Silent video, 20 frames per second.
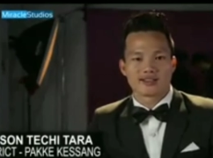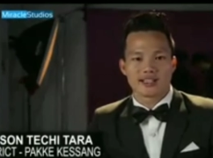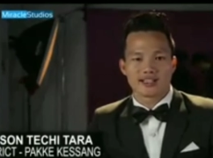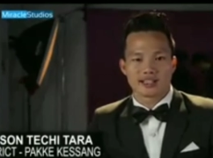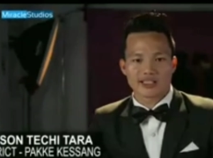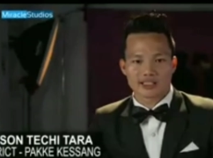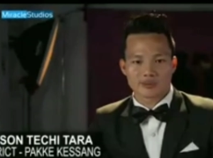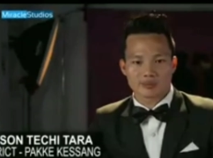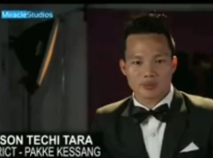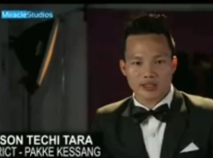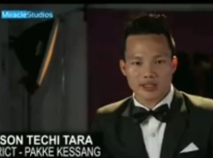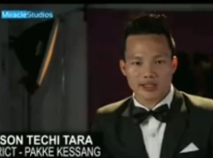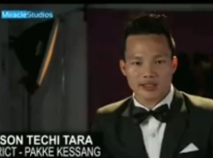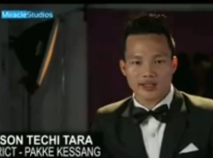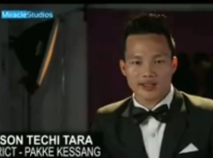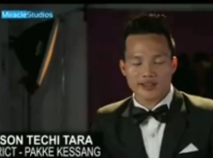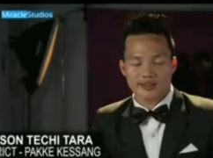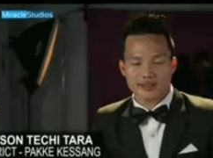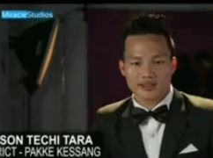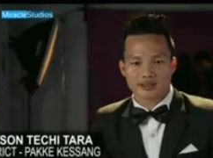that is
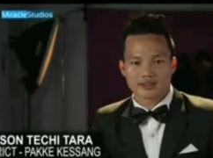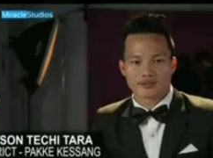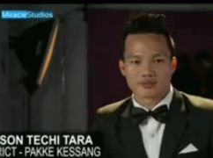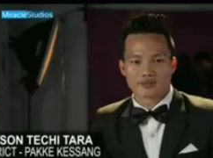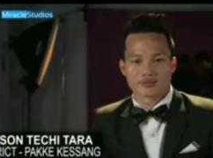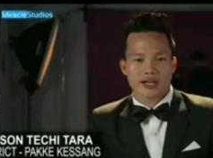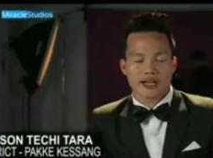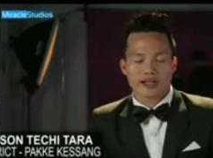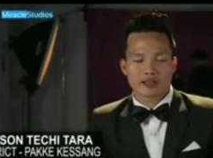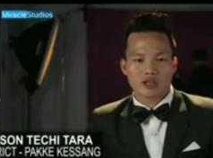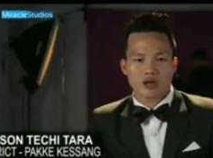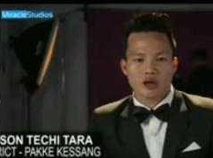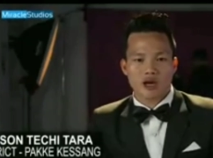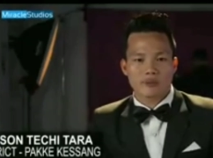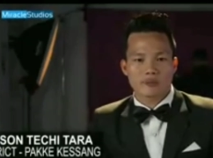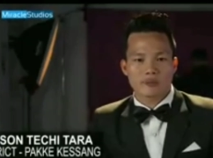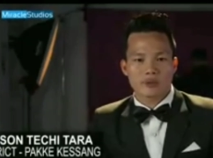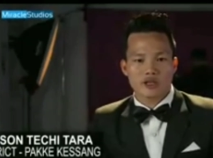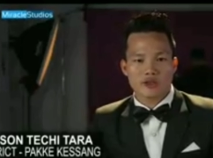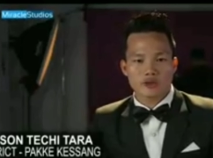Pakekesan. Right
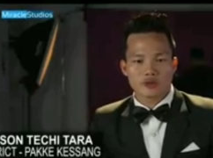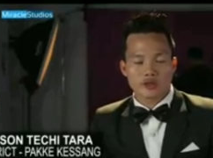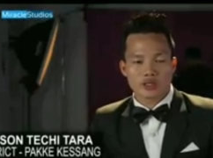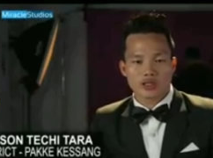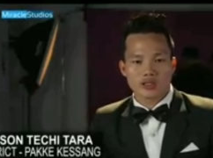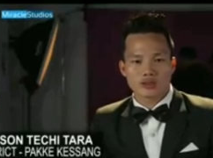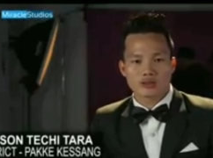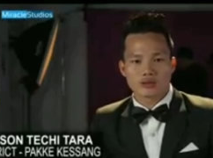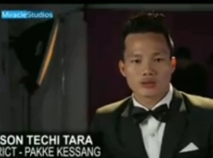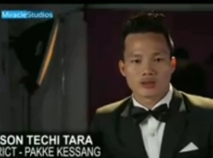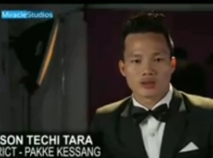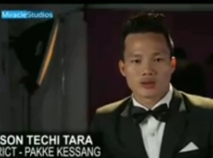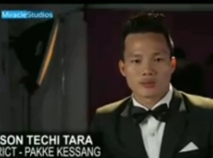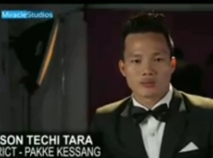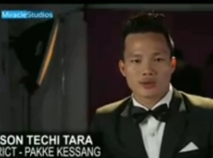now I'm pursuing